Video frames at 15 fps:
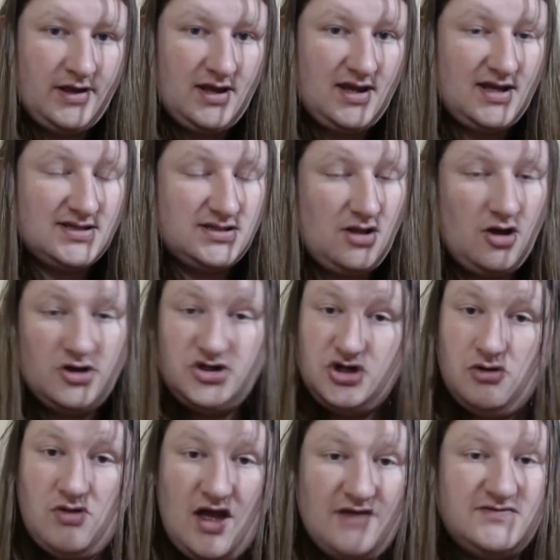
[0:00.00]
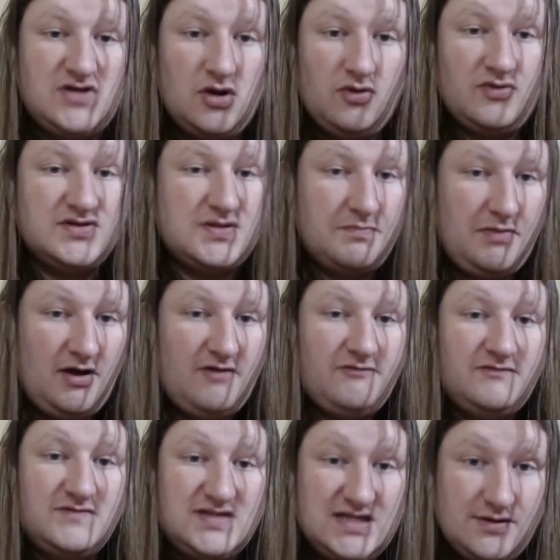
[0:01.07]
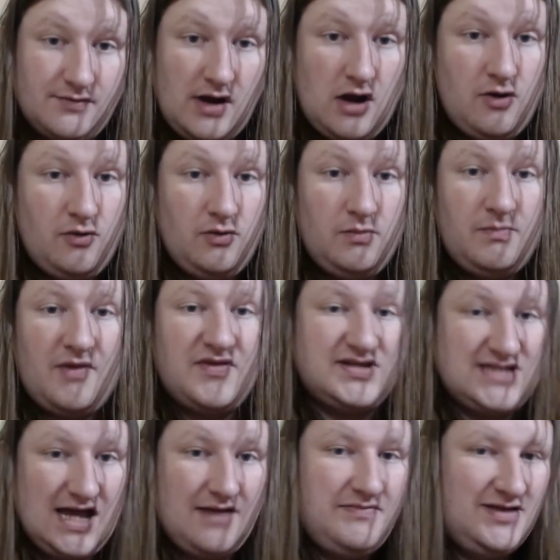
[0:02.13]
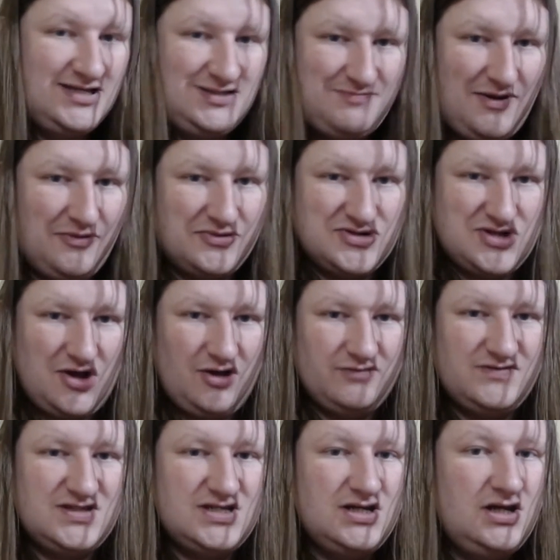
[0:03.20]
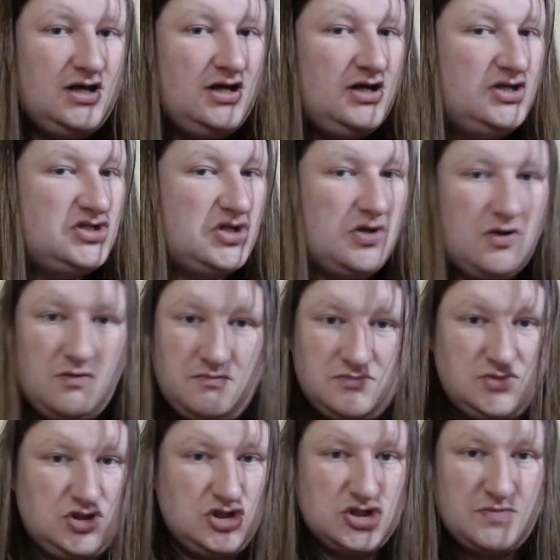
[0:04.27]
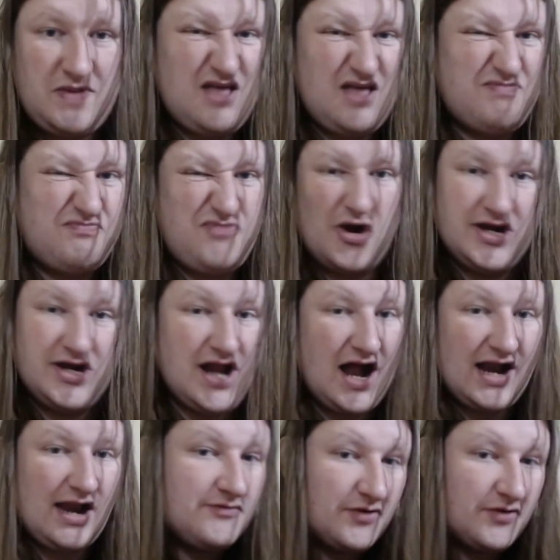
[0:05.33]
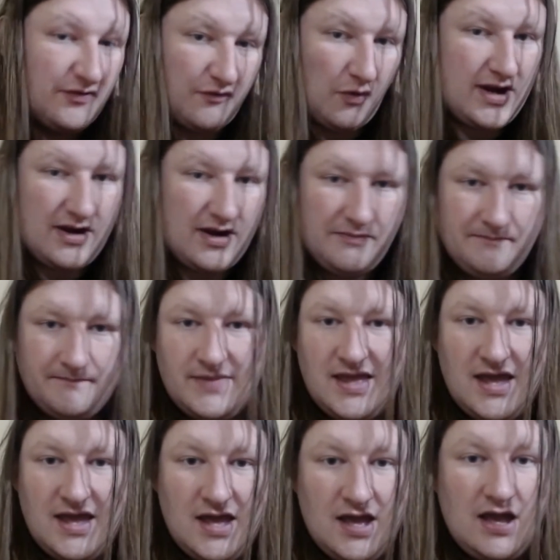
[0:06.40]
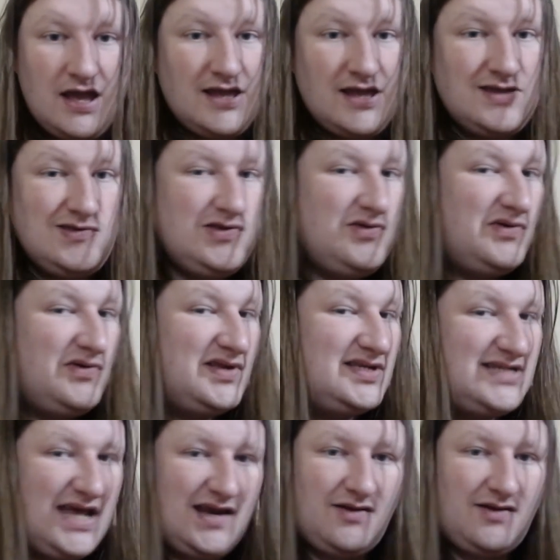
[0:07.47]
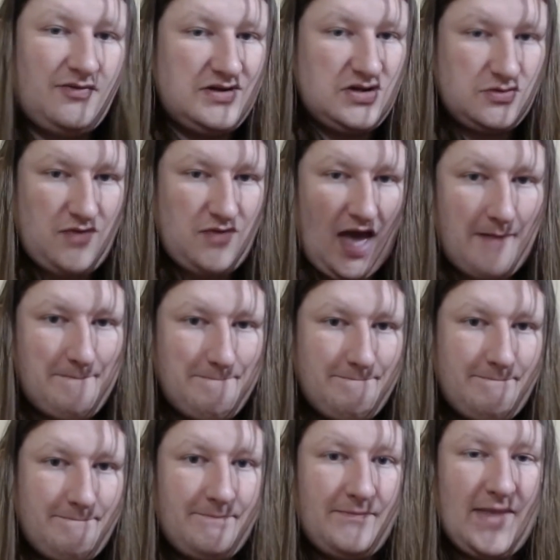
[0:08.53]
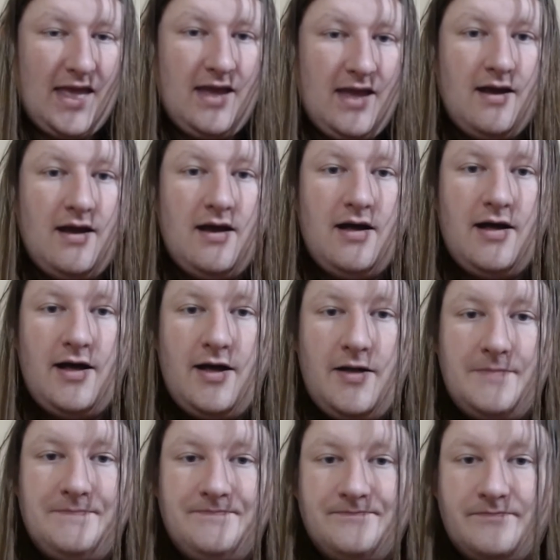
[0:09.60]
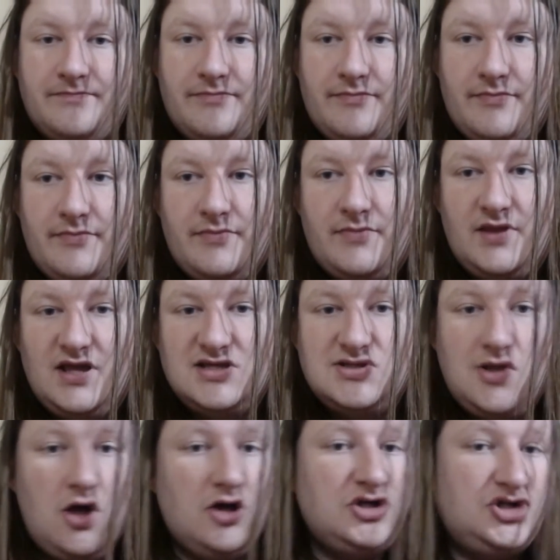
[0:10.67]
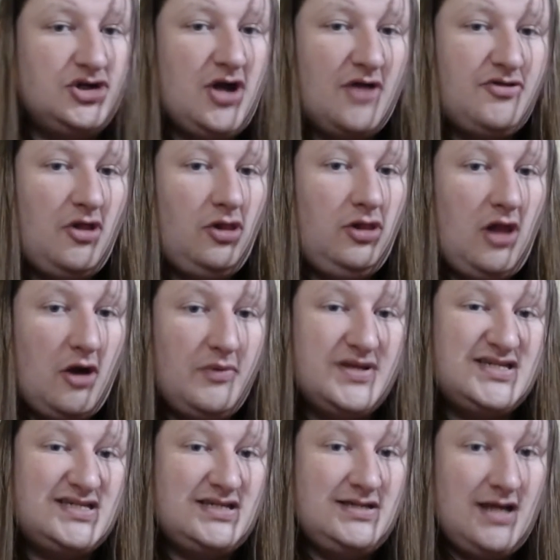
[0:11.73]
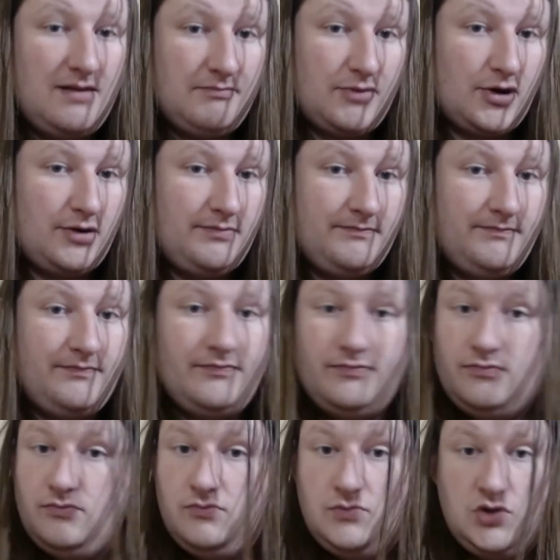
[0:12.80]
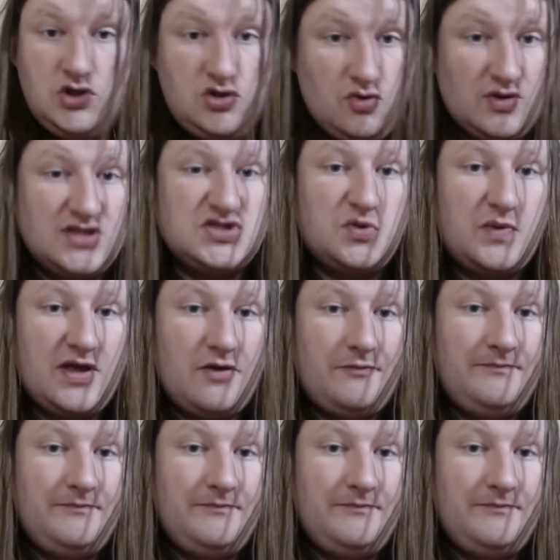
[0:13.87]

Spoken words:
as long as your life total is above 0 by the time this spell resolves, so you can choose to pay 39 out of your 40, you can technically do that. As long as you're not the lowest number, you'll get to wheel.